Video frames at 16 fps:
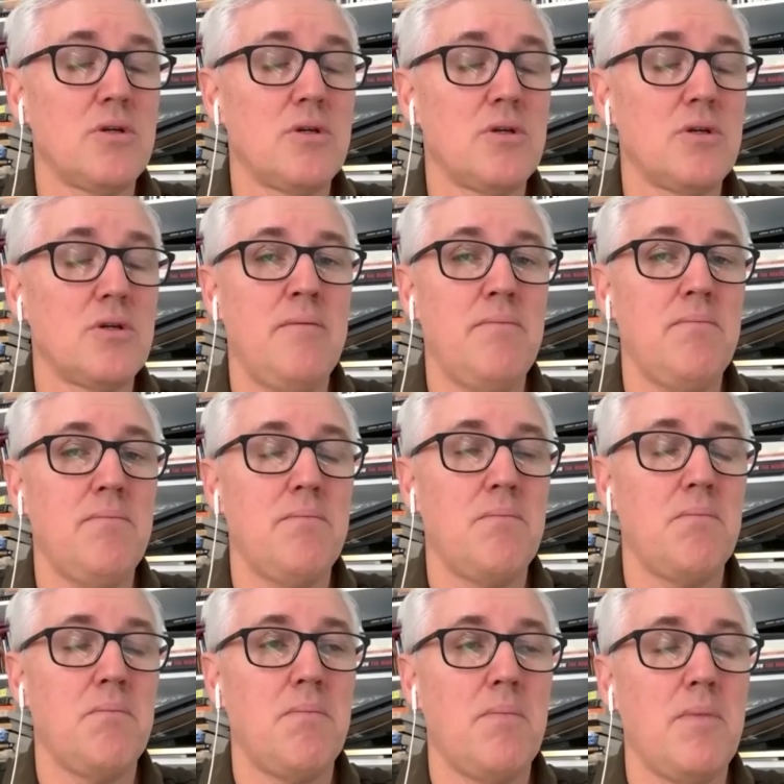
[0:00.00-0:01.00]
Um,
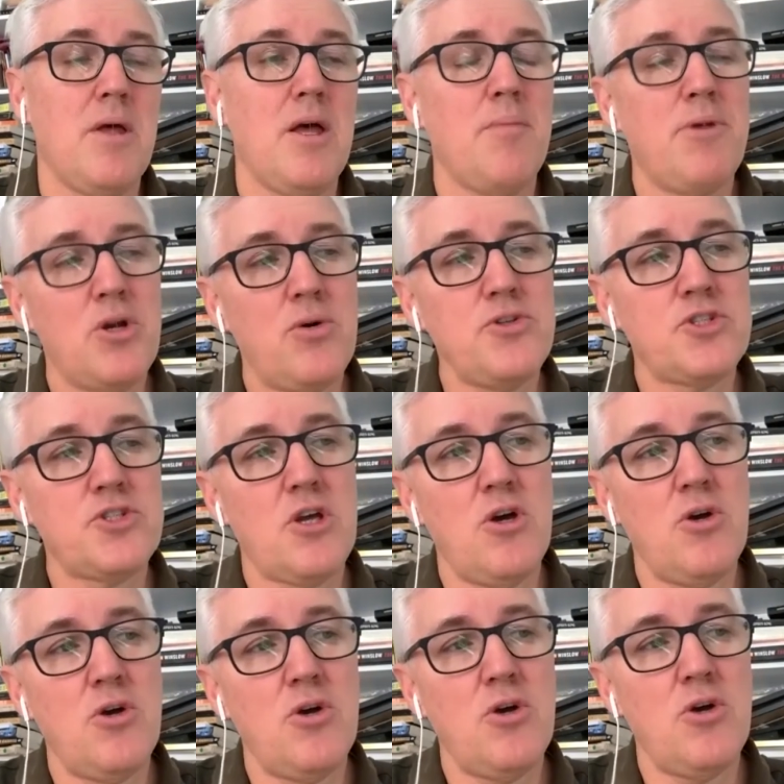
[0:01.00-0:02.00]
but
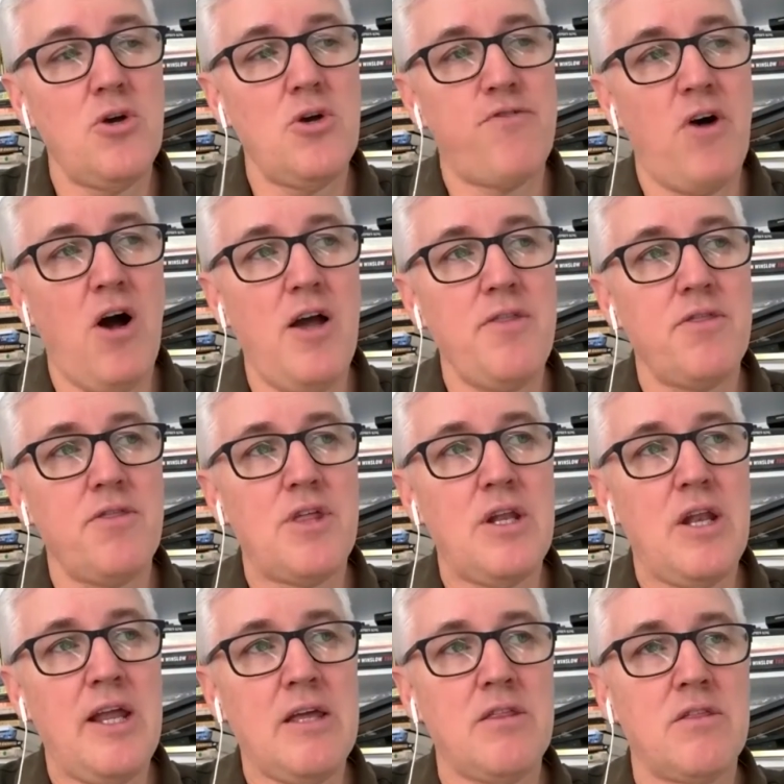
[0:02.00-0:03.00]
also to find the
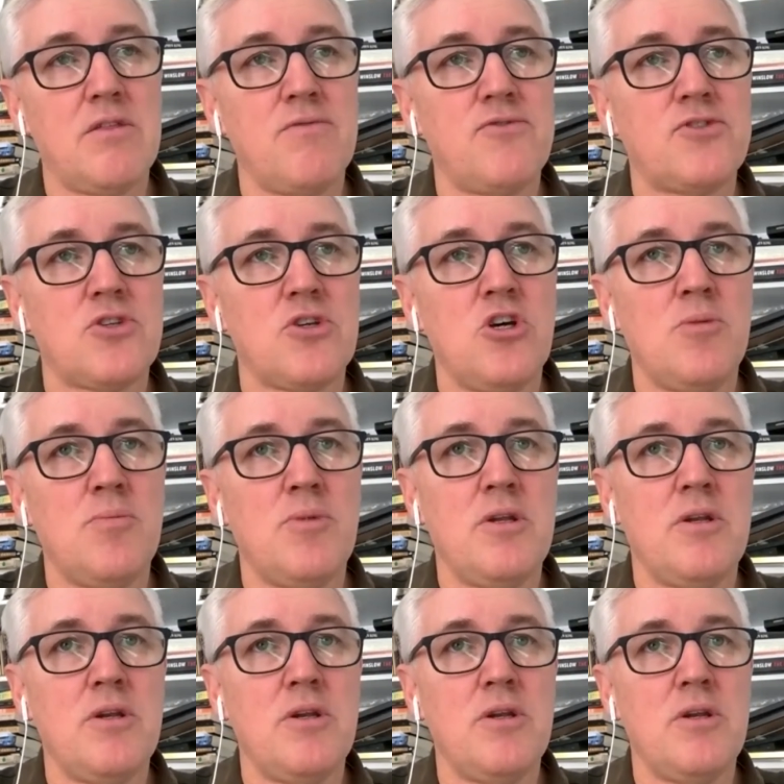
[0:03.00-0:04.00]
length of
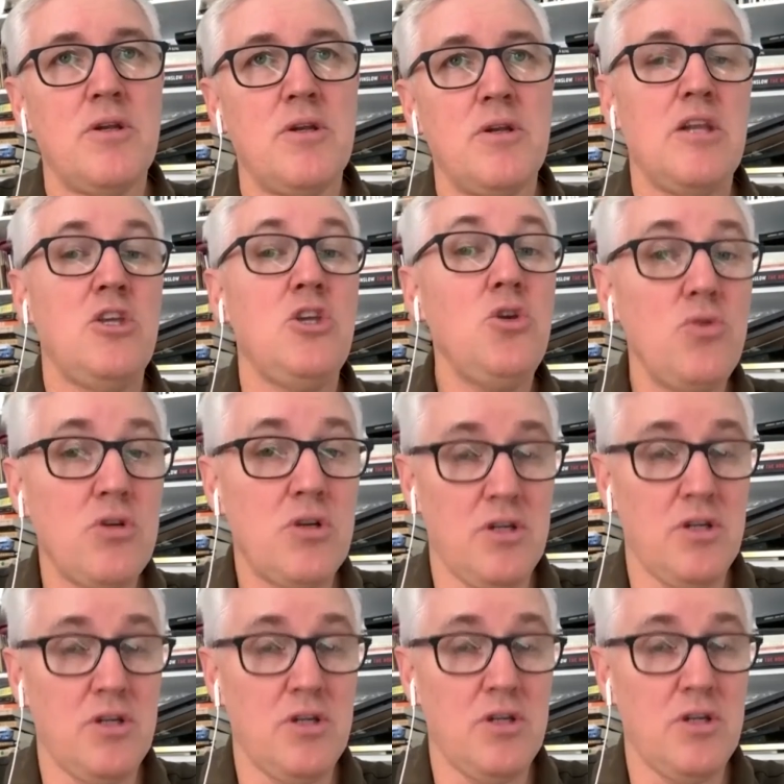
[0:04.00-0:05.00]
sermon that you
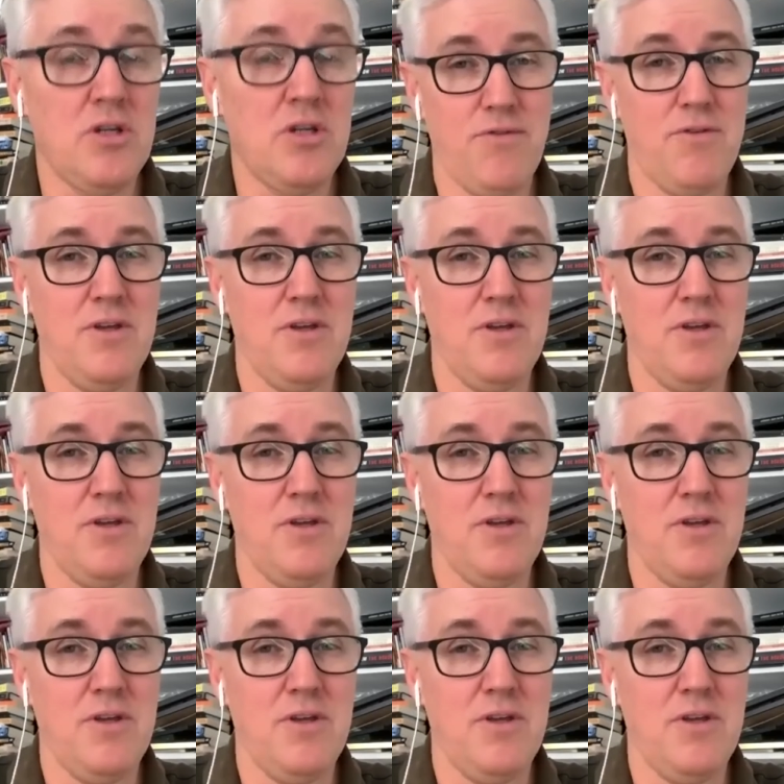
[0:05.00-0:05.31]
can give,